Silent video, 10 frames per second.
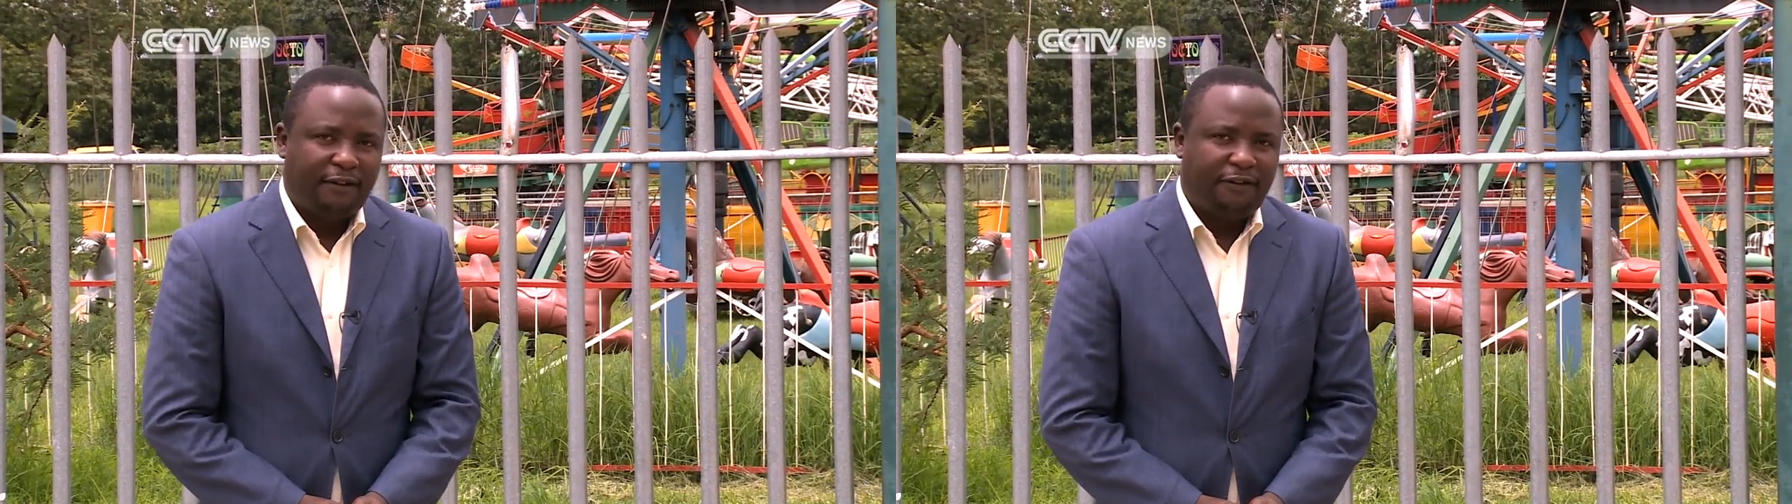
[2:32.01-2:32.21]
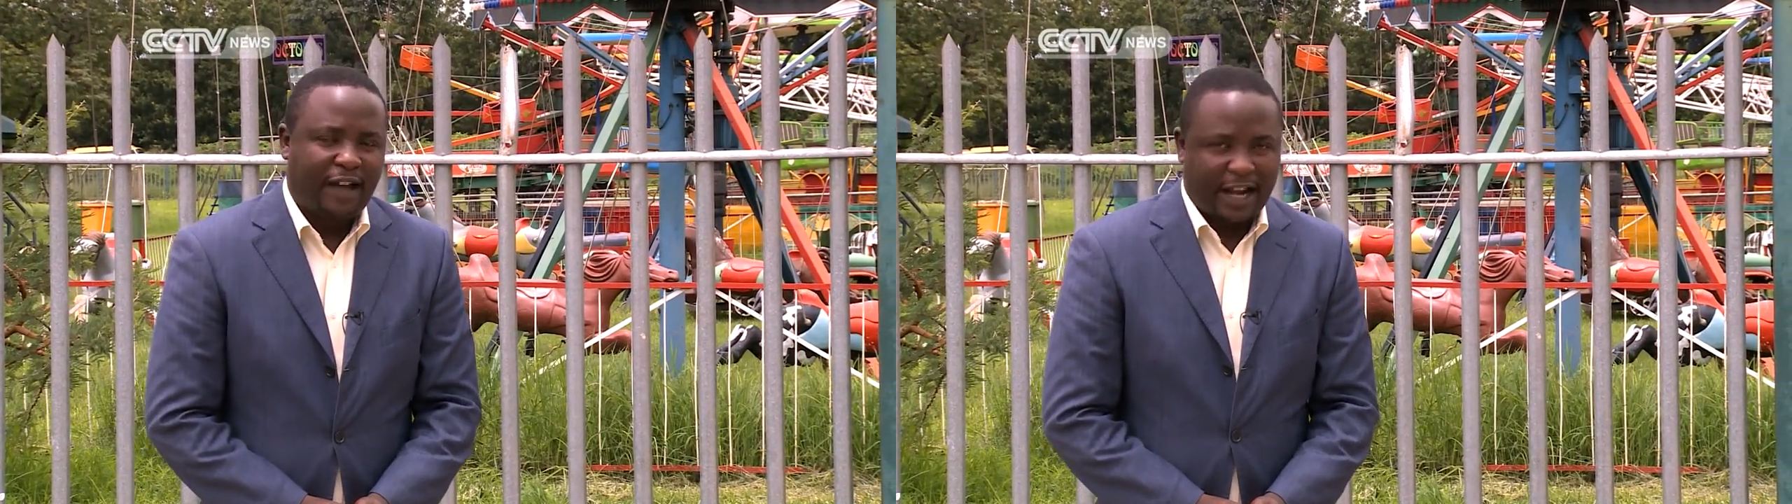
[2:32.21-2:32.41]

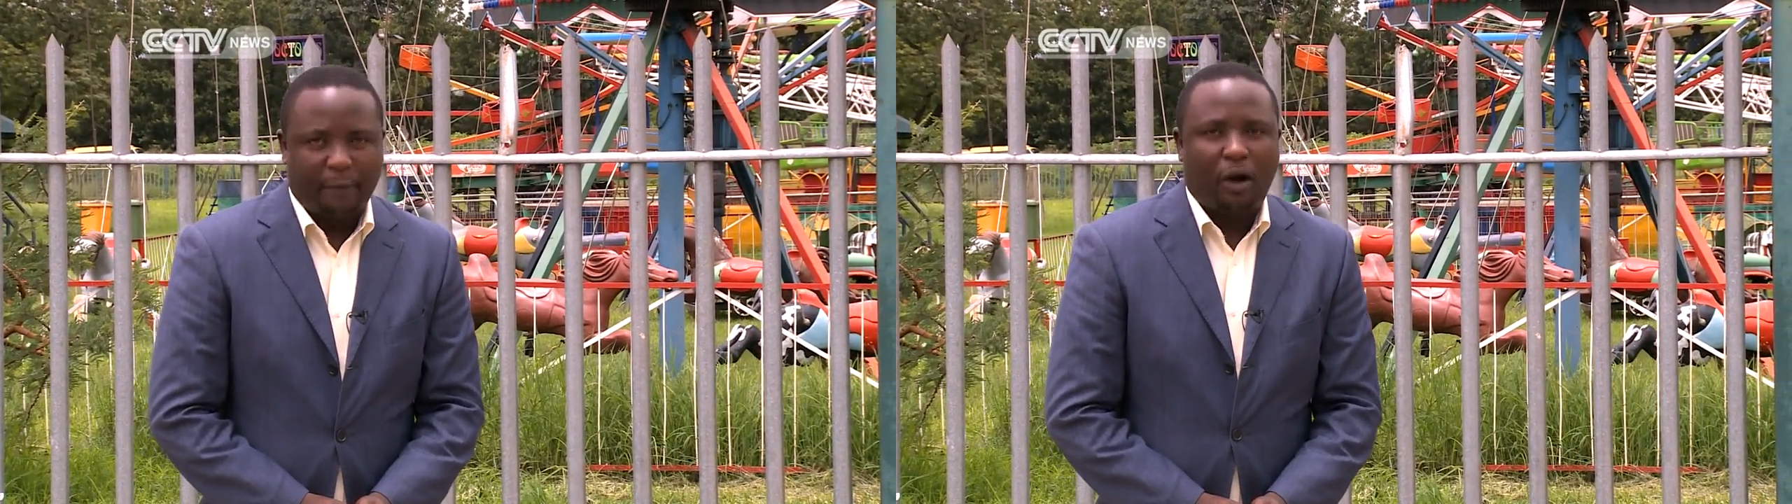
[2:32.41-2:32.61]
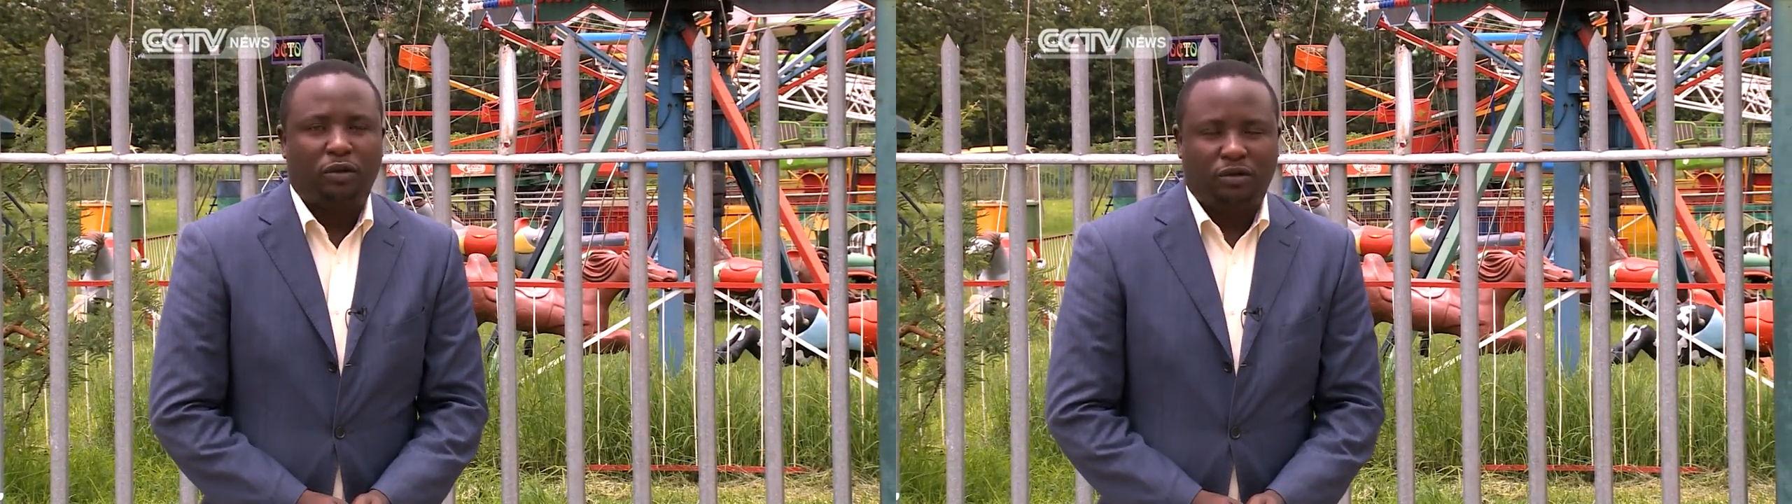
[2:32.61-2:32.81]
Farai
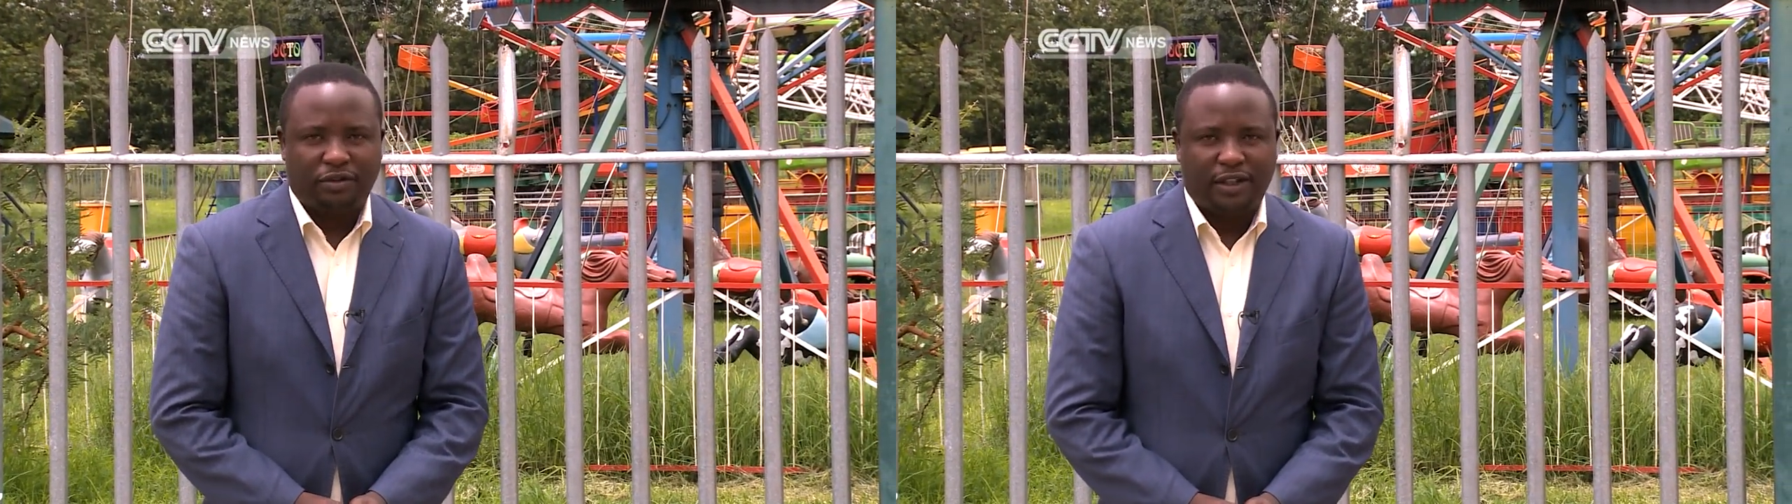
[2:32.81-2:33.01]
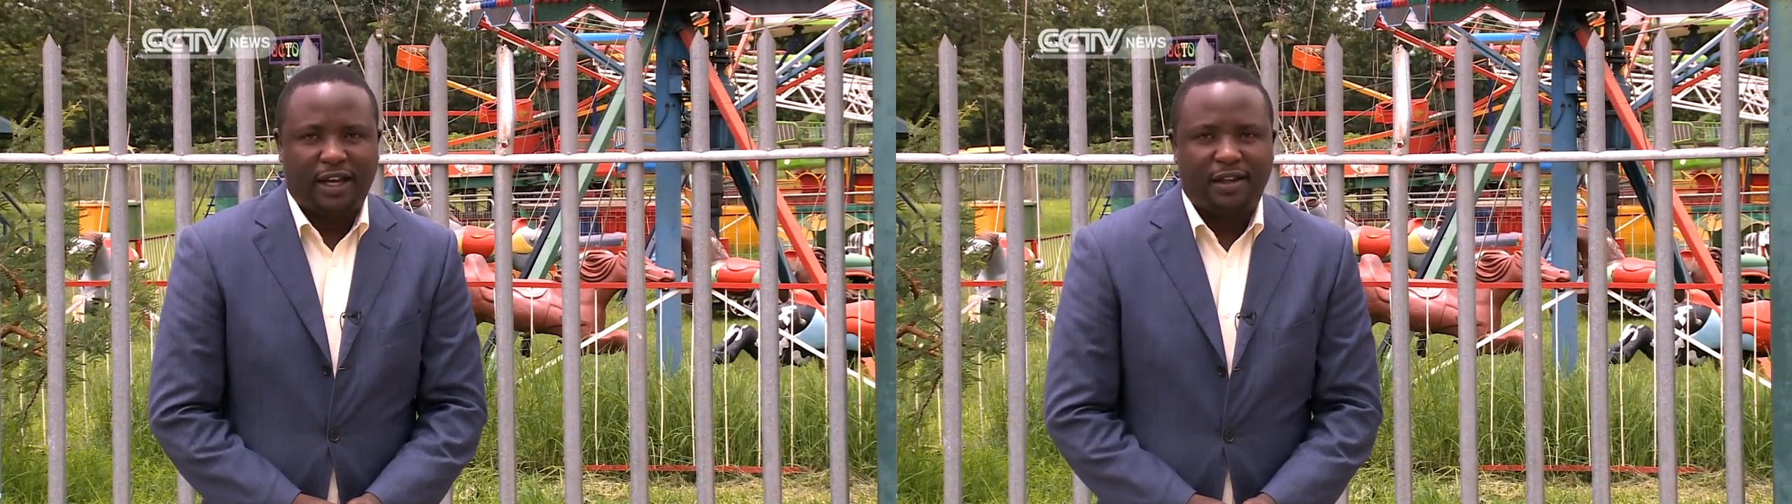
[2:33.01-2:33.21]
Mwakutuya,